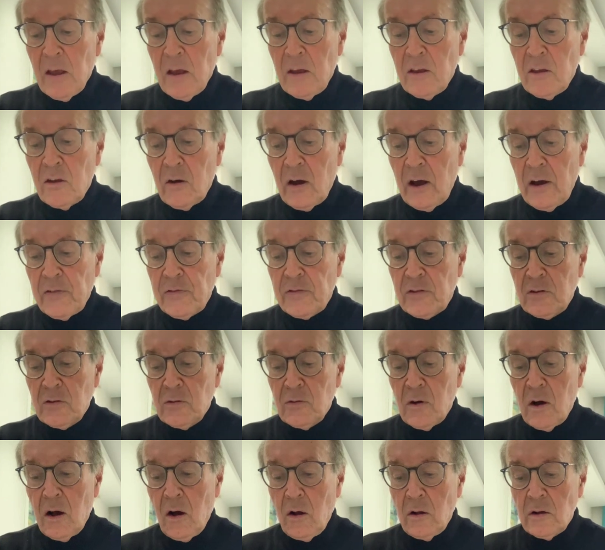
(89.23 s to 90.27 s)
You have
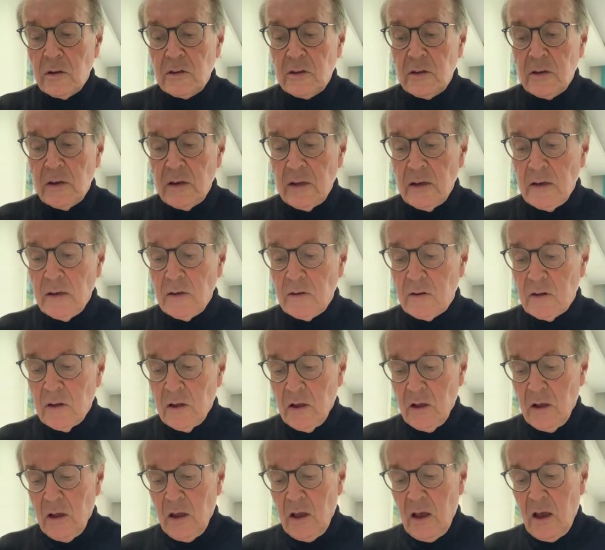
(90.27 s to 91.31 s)
to alternate,
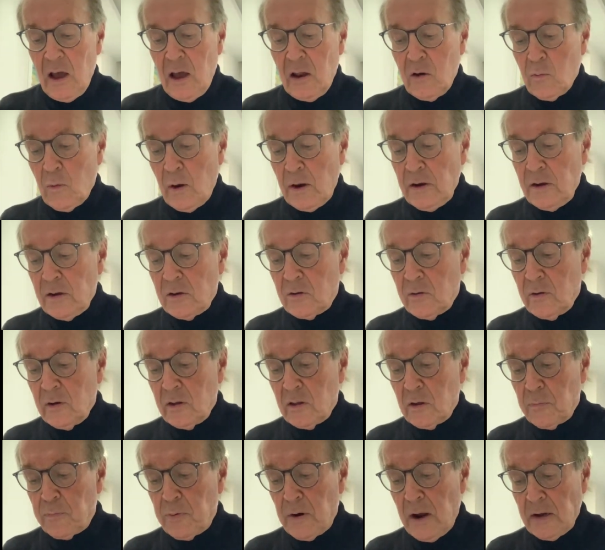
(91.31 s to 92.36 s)
and when you're doing
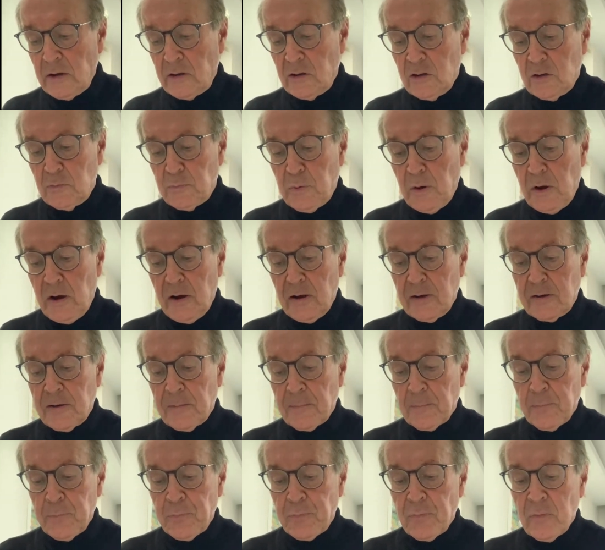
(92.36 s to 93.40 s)
the practice part,
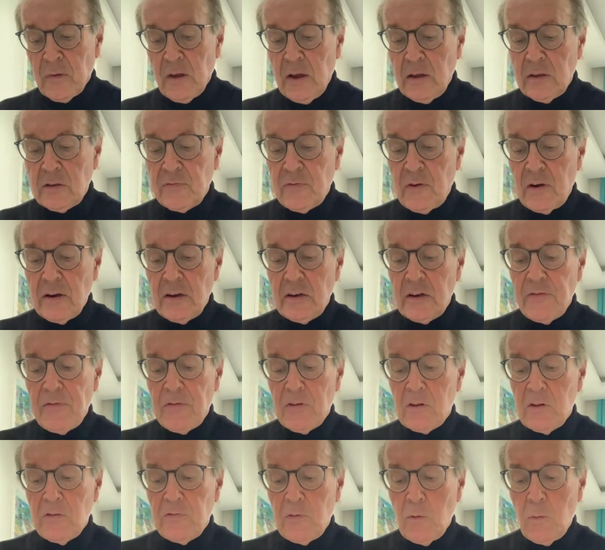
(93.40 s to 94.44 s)
it's very
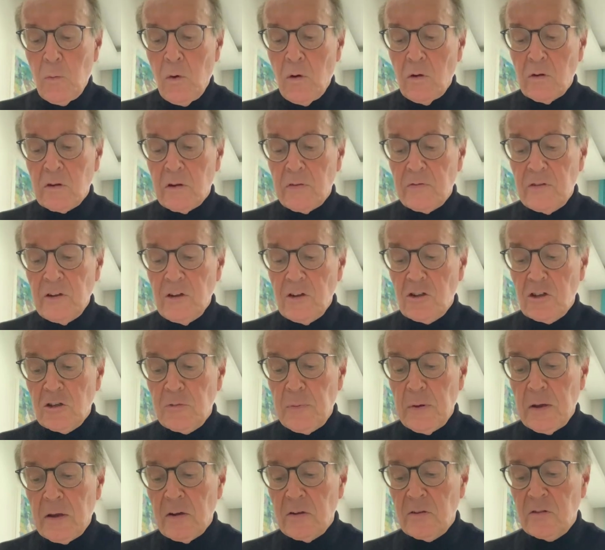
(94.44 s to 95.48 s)
difficult for Waldorf teachers
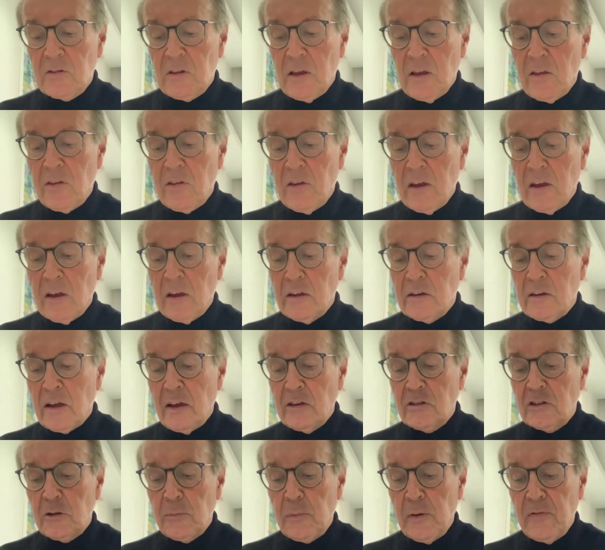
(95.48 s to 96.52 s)
because they think it
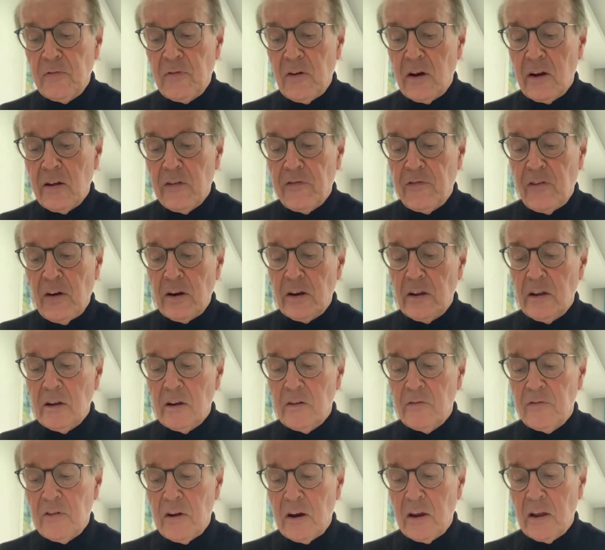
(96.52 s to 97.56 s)
has to be very funny
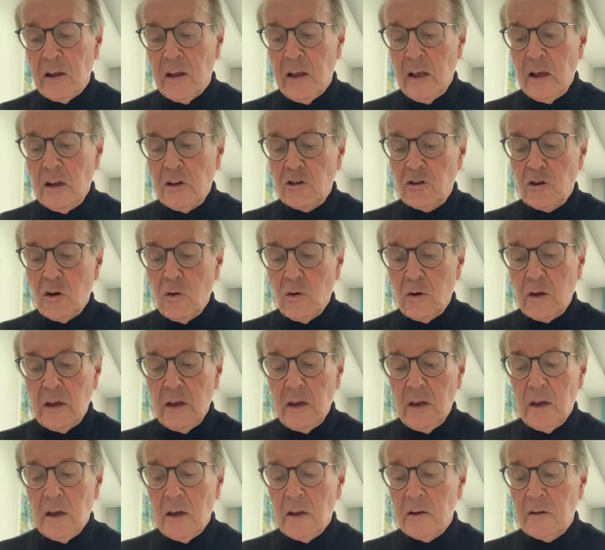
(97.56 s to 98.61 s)
and very
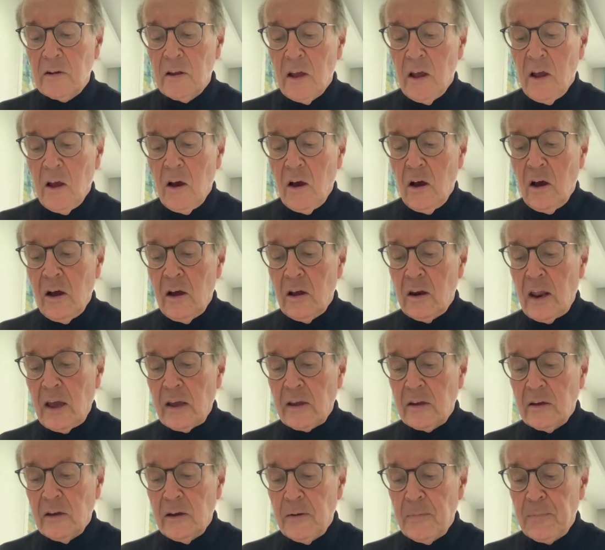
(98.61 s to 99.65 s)
jokey and
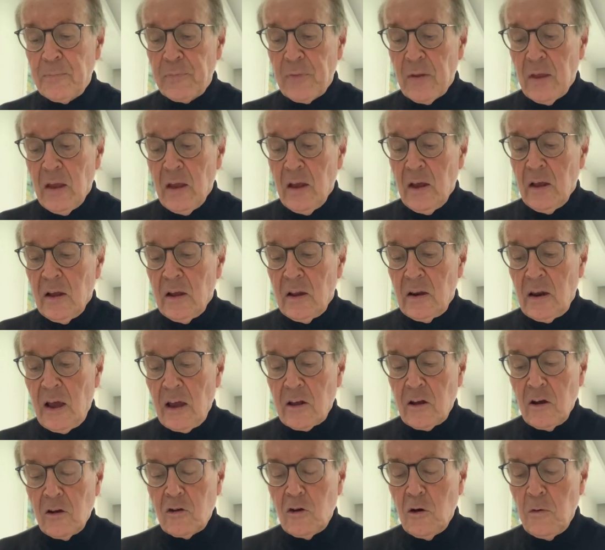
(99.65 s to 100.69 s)
like
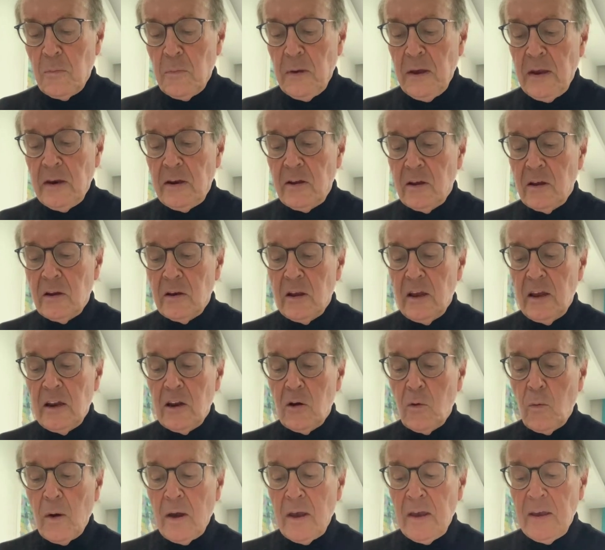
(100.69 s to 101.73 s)
a comedian in a
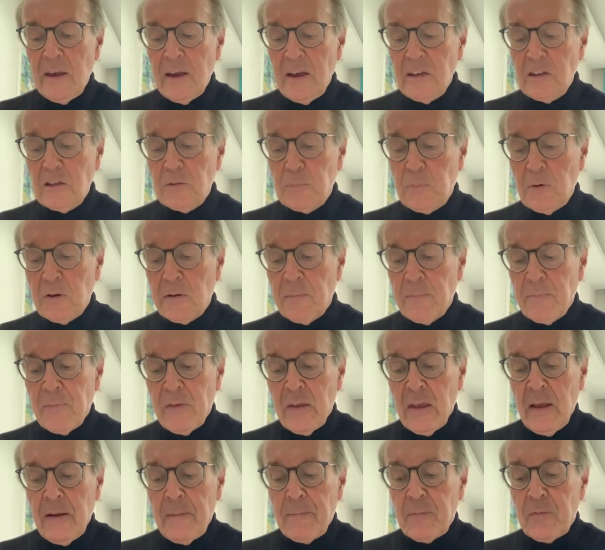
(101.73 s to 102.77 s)
way, yes, but
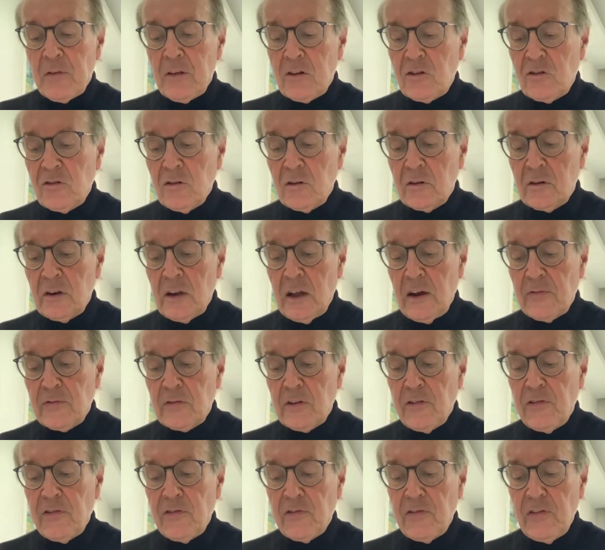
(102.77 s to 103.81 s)
the children have to
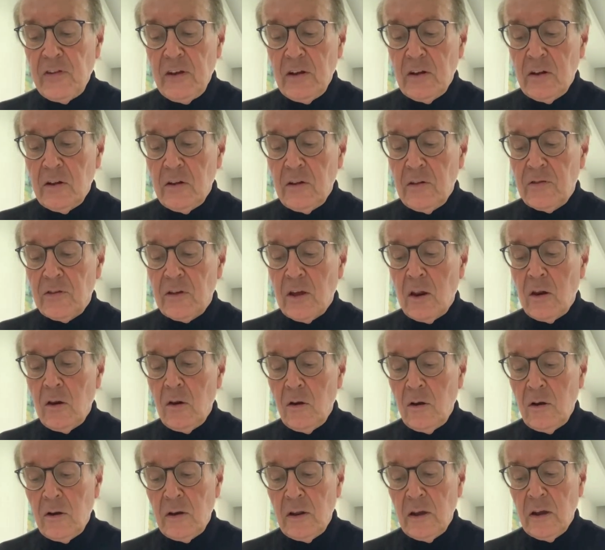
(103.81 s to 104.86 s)
feel they're
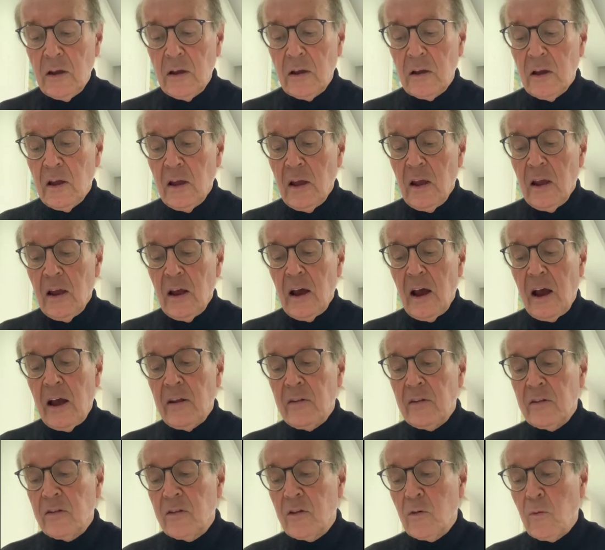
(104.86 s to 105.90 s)
learning,
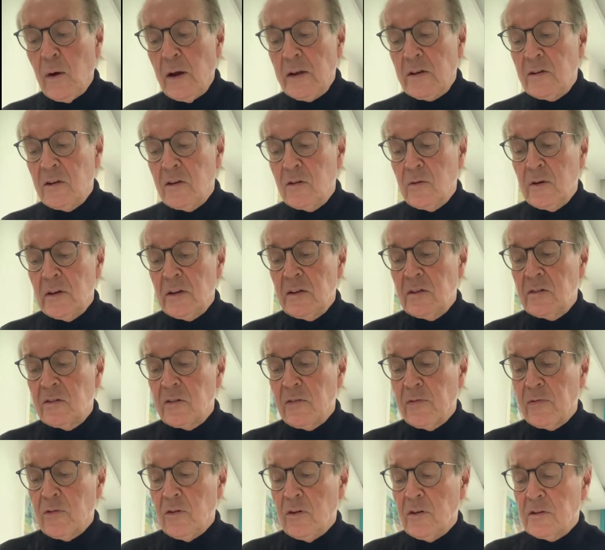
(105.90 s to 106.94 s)
and the way to do it is,
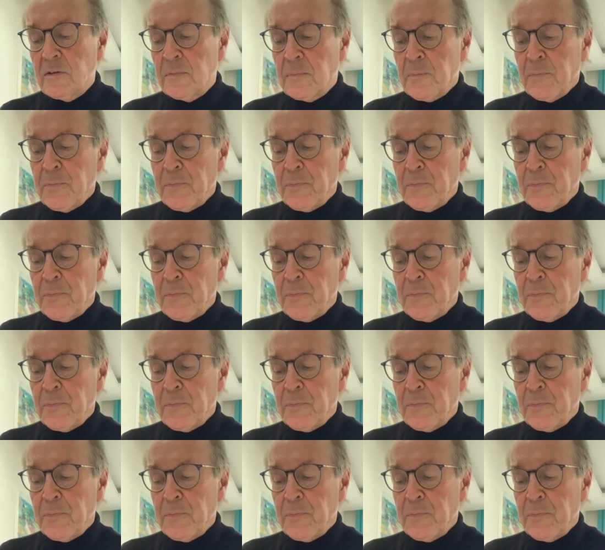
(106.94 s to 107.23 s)
of course,